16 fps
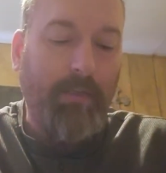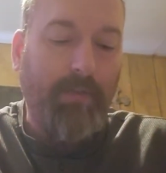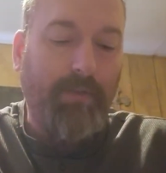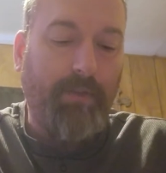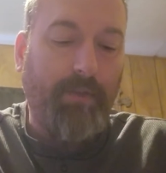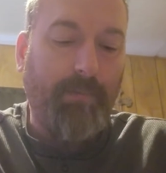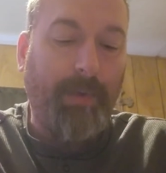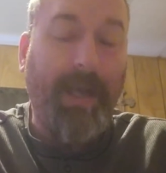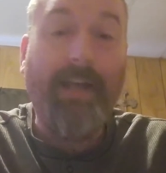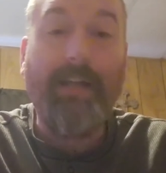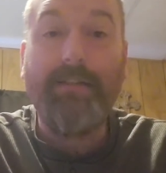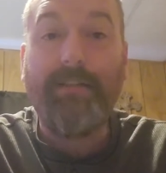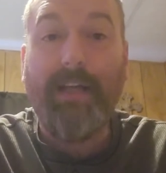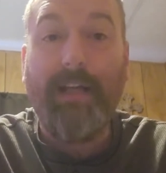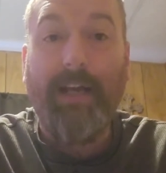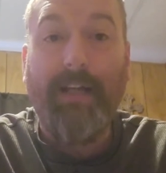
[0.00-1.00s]
So the
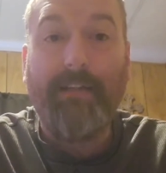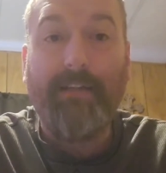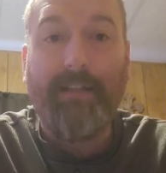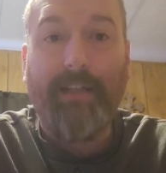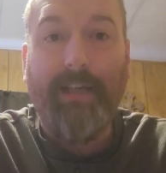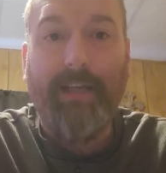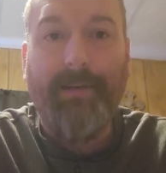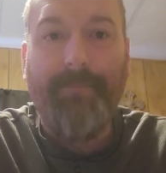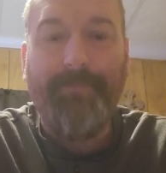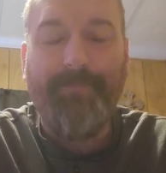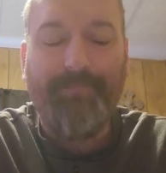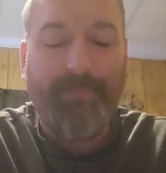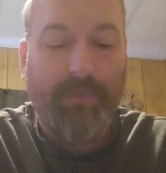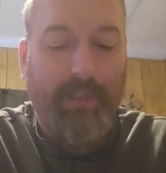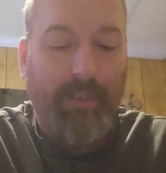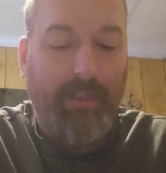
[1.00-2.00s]
package I got today,
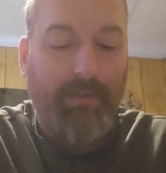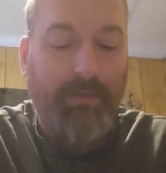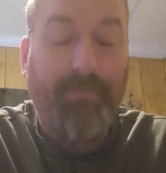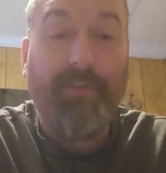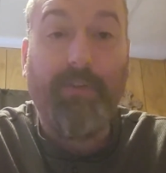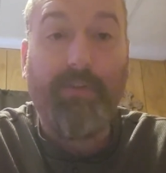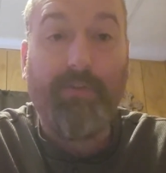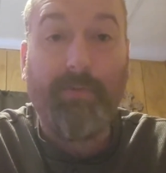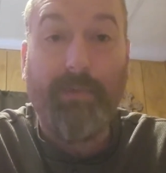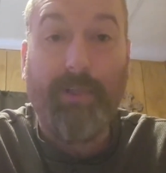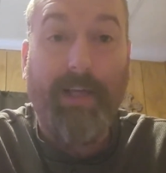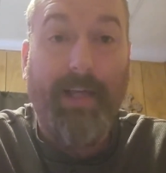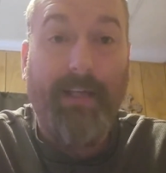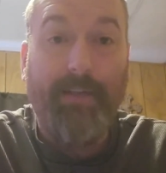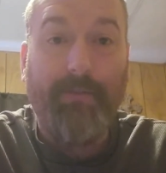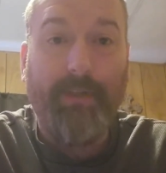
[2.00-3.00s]
the first one, I
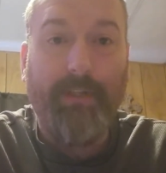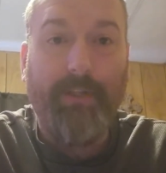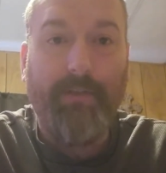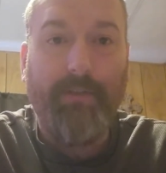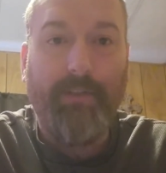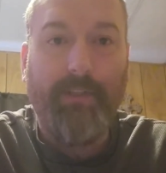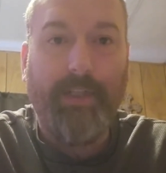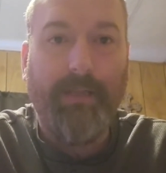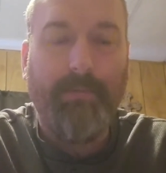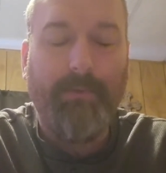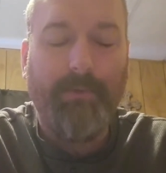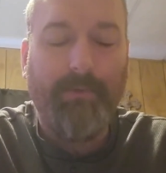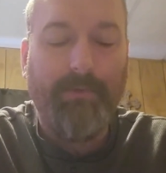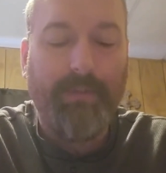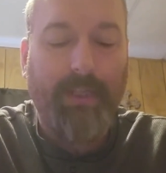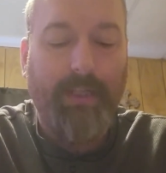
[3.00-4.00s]
had to redo the label.
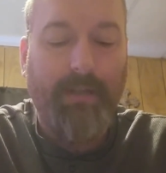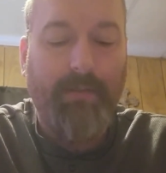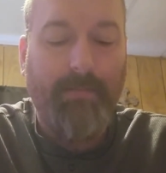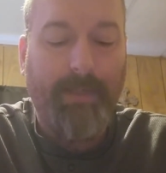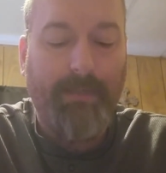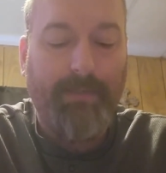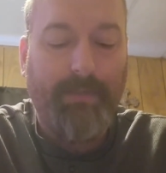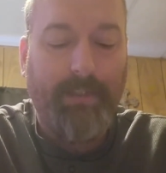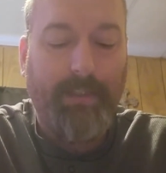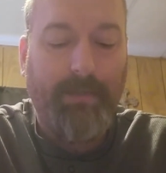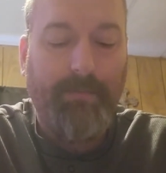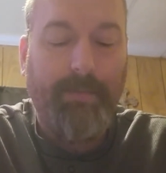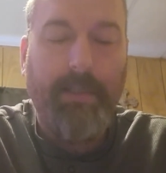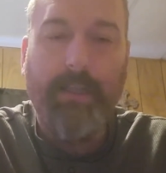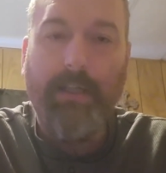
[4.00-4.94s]
It was kind of messed up.